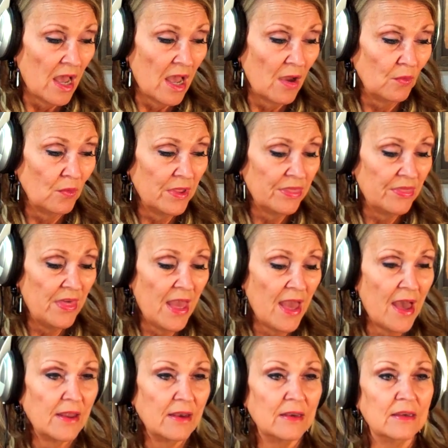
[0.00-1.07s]
With
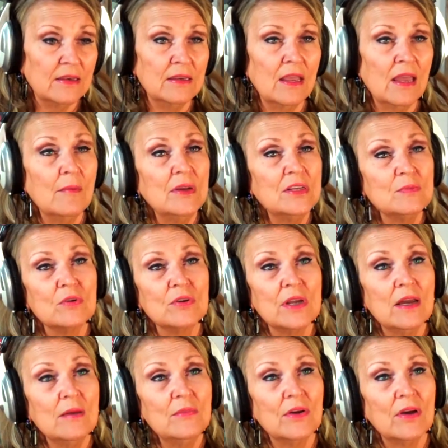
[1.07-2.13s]
that, how much more
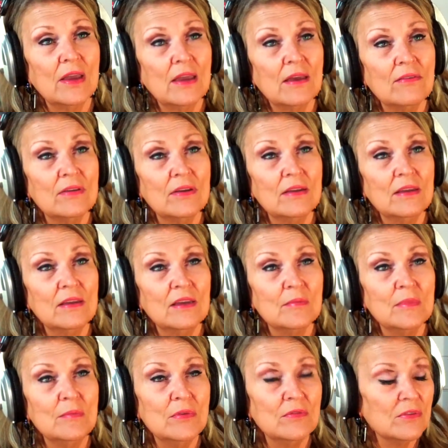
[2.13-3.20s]
time do I have? Am
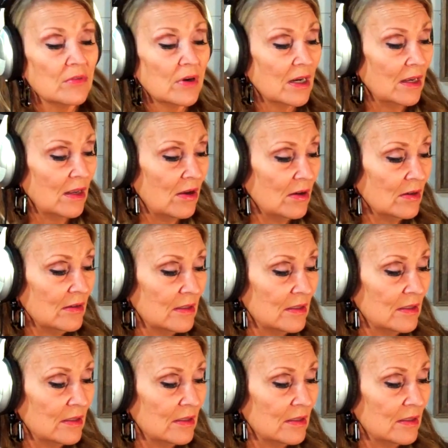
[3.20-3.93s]
I moving right along?